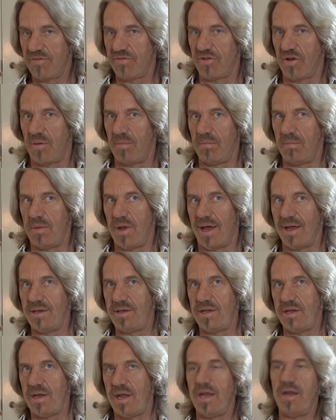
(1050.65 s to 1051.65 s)
from
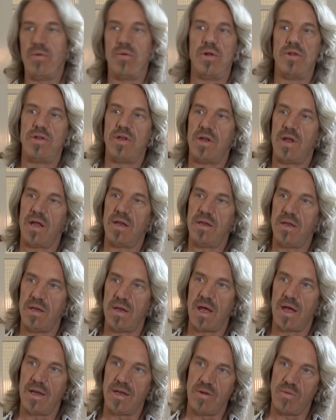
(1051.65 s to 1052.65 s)
nineteen eighty-one to nineteen
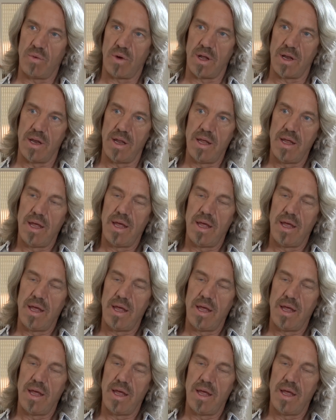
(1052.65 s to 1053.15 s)
ninety-one.